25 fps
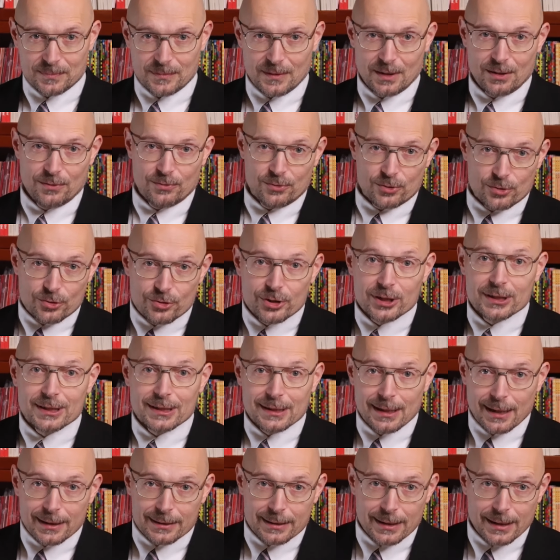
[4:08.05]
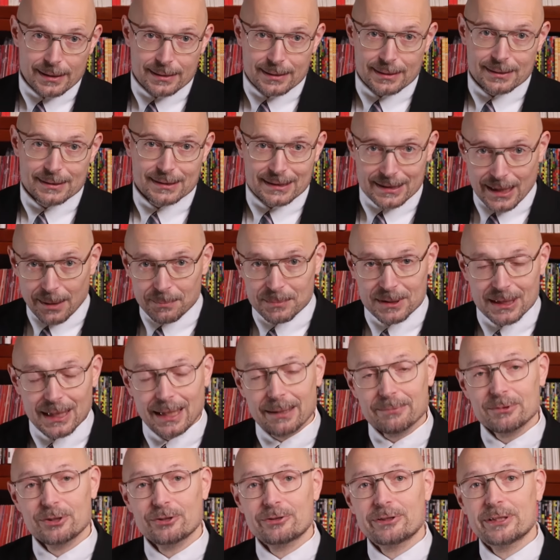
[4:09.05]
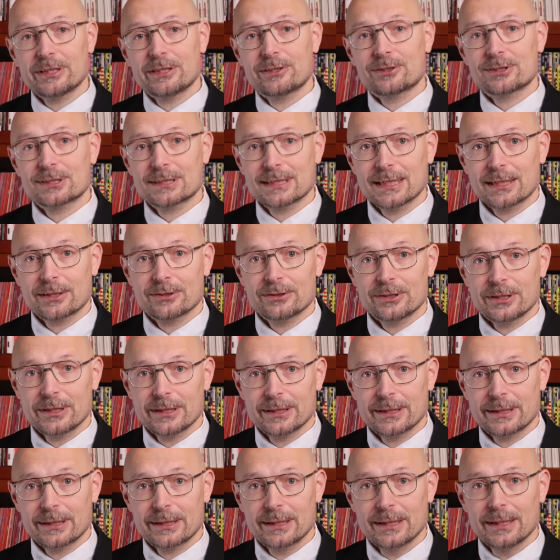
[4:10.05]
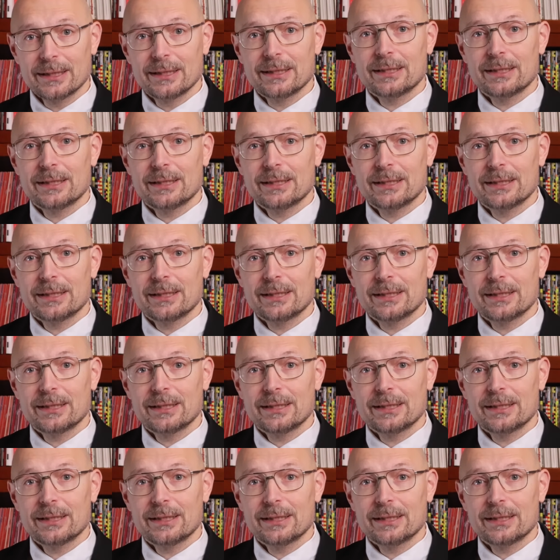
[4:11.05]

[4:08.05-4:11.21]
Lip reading: If you treat it like that, sometime during your second year,